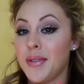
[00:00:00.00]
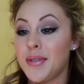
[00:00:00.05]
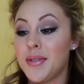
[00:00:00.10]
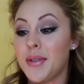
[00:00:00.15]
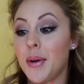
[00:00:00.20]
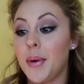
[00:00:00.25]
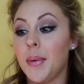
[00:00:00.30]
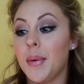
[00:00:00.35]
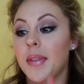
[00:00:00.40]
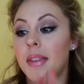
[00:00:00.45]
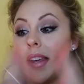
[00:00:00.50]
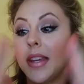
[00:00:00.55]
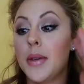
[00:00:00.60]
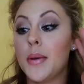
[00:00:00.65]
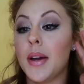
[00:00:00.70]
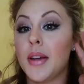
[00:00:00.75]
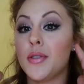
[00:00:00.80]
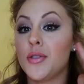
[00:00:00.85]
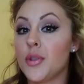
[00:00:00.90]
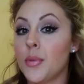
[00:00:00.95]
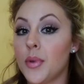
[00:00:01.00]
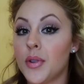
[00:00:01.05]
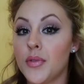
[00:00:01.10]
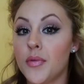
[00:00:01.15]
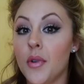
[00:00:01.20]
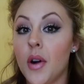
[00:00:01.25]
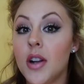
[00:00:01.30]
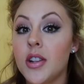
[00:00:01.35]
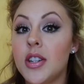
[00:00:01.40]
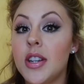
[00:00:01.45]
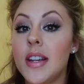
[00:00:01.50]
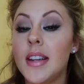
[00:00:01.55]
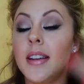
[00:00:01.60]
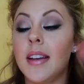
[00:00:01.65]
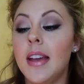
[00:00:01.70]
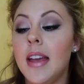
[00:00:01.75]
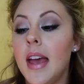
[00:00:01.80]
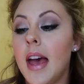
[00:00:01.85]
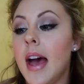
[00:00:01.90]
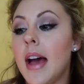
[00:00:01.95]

So thank you guys so much for watching.